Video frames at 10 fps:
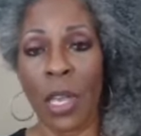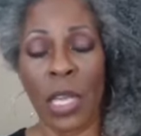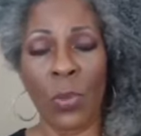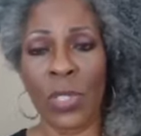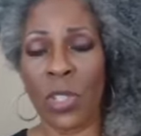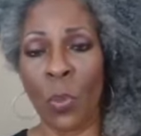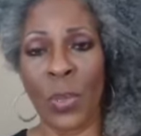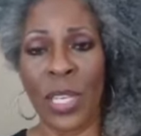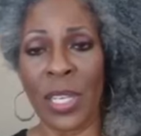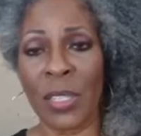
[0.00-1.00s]
he was
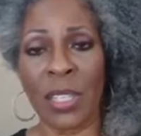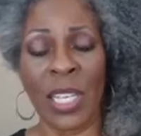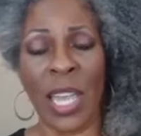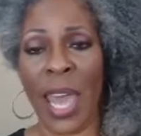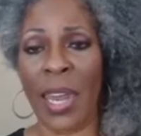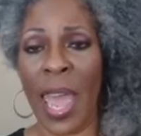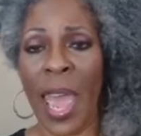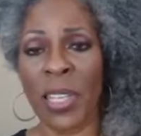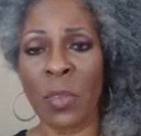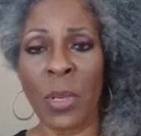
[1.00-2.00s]
obese, he had
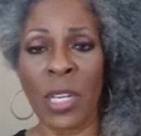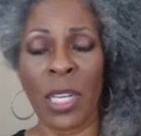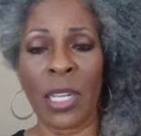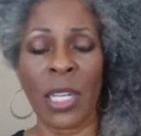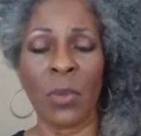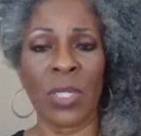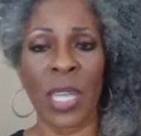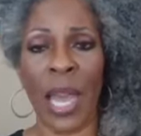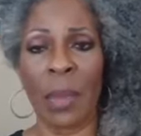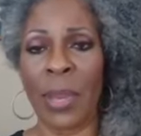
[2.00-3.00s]
asthma, and he was
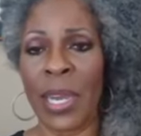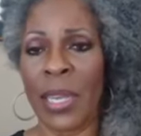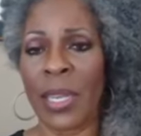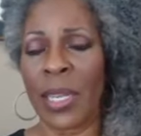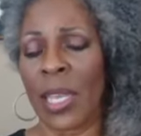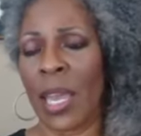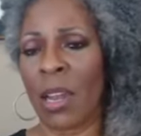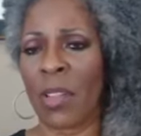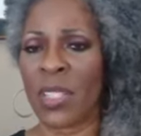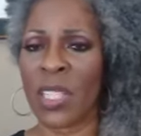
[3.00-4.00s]
diabetic, and he had
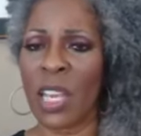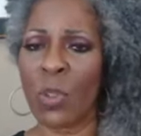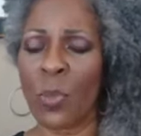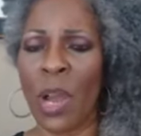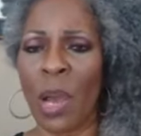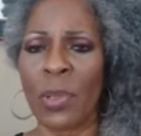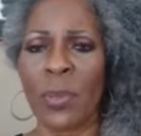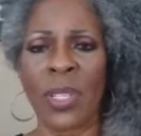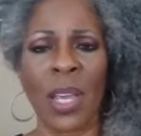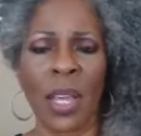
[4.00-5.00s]
all these health
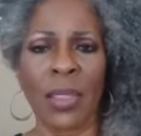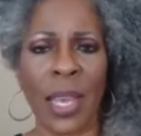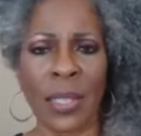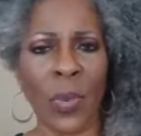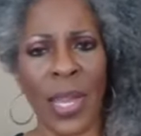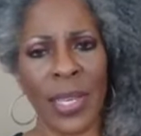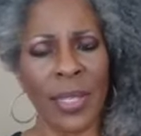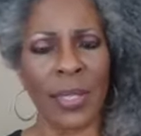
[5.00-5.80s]
problems. That's why he's